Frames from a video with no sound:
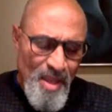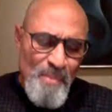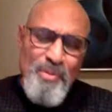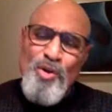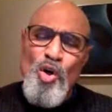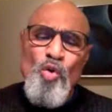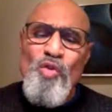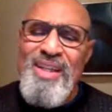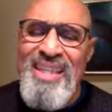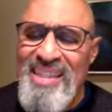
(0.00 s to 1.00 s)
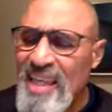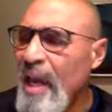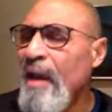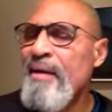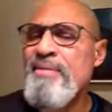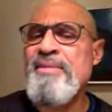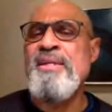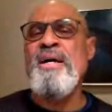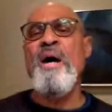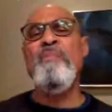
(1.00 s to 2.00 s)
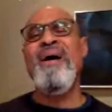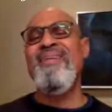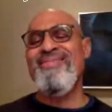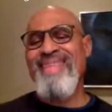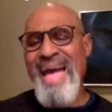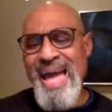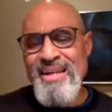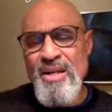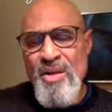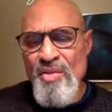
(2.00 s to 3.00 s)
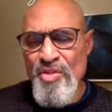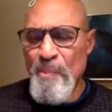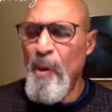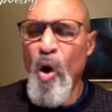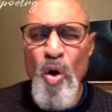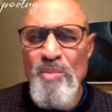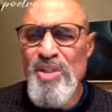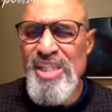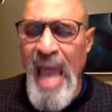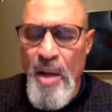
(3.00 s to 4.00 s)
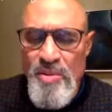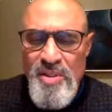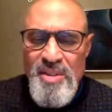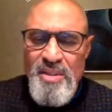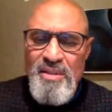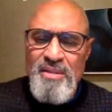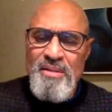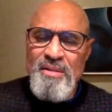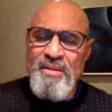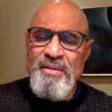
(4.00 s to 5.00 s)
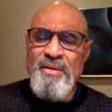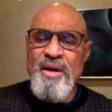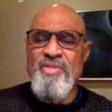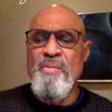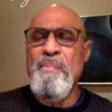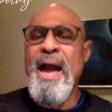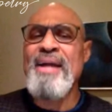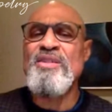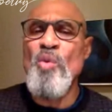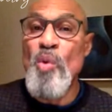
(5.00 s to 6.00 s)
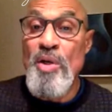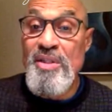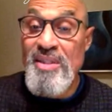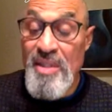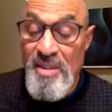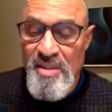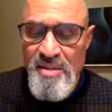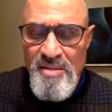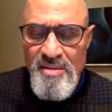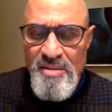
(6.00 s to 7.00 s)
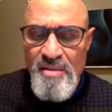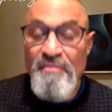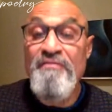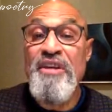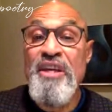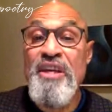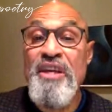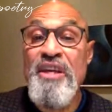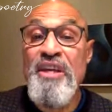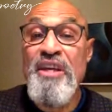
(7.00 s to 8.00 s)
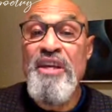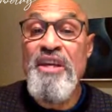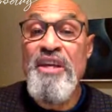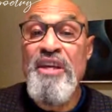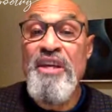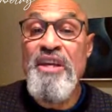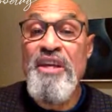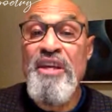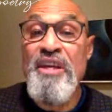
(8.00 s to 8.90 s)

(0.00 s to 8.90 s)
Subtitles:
But who really cares about that? The poem shouts, and the back-to-work citizens veer and scatter.